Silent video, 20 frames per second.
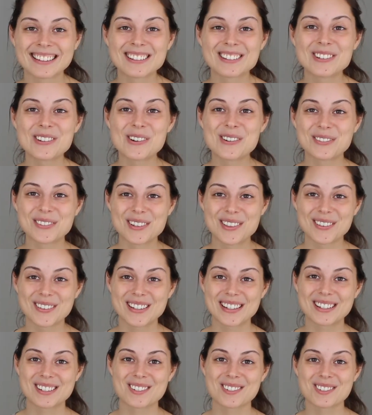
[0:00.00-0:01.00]
little over
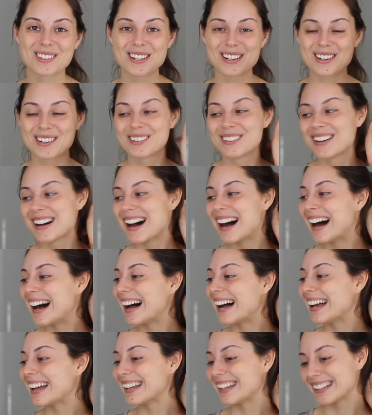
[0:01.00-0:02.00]
3 years ago,
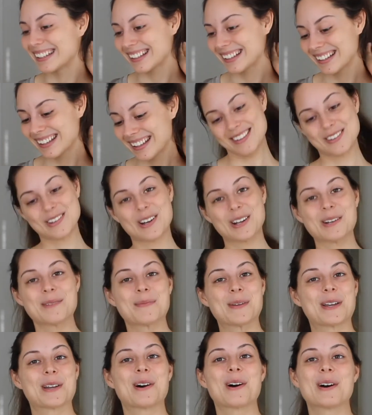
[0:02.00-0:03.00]
I got in
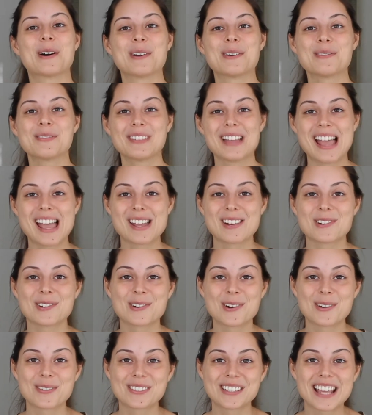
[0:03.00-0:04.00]
my car and
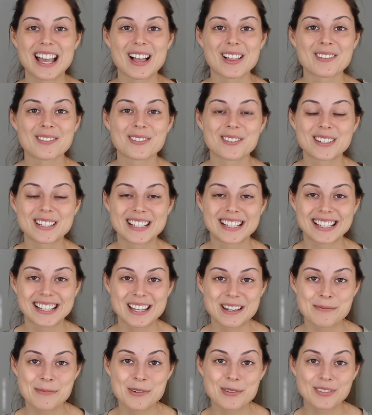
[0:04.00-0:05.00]
drove to California
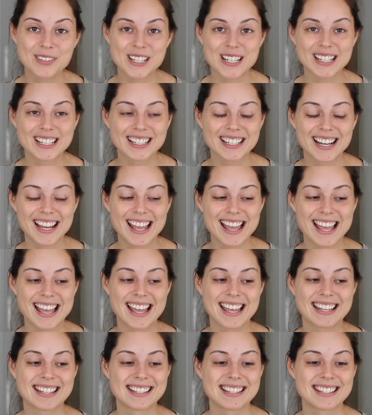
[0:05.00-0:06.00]
and moved here.
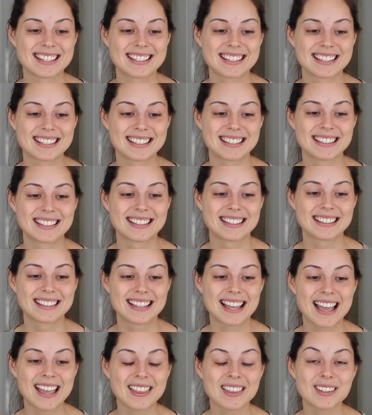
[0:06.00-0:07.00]
And
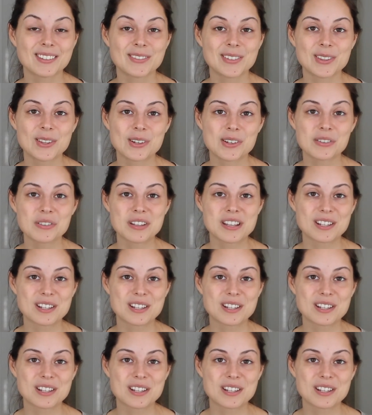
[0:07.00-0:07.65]
I live in Los